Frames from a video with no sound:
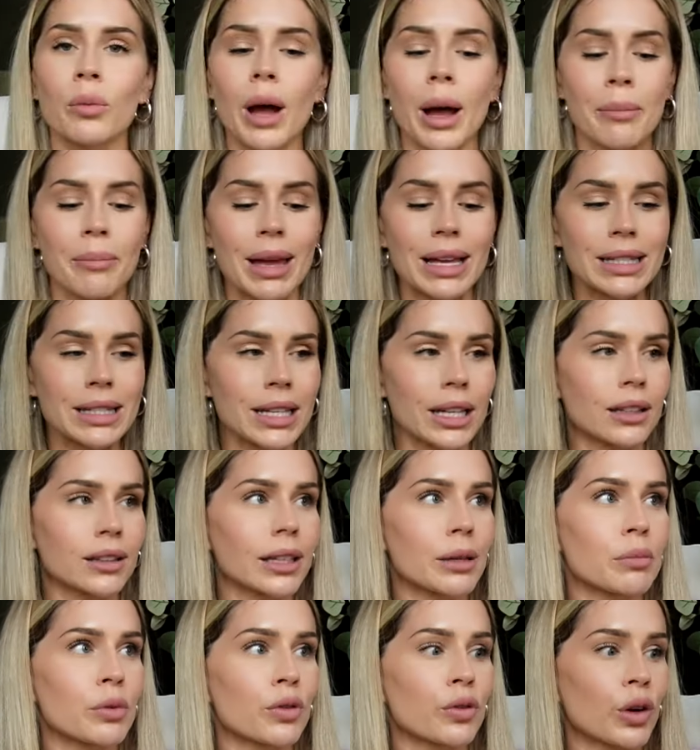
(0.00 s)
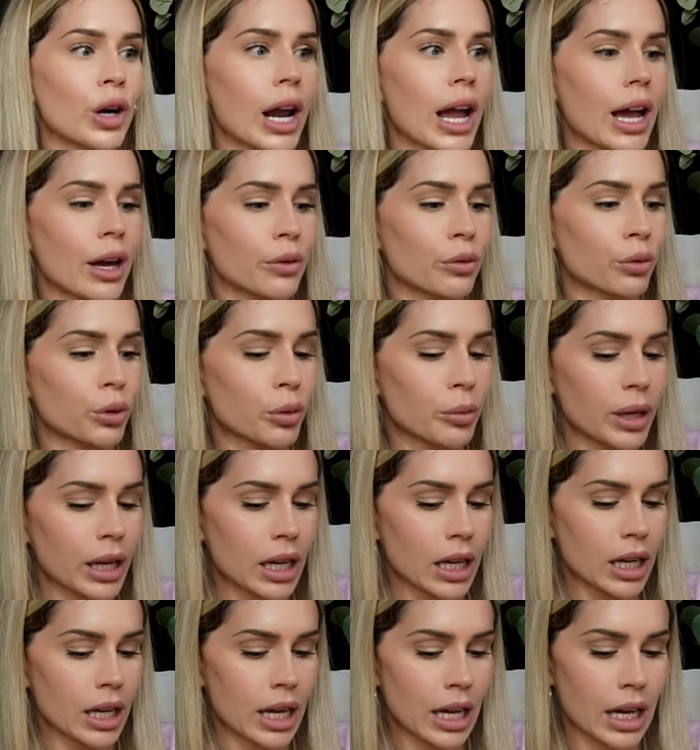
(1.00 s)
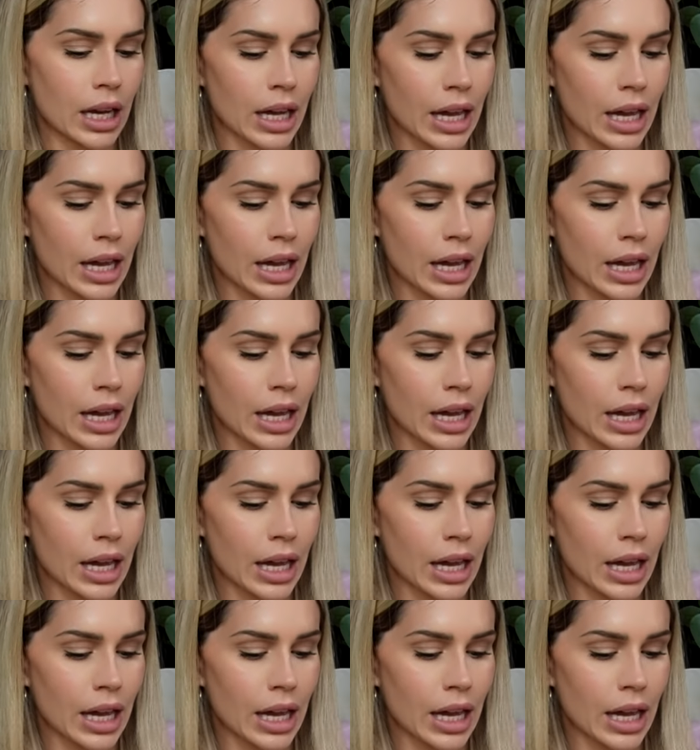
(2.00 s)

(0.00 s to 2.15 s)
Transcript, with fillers: amazingly before I had Rumi.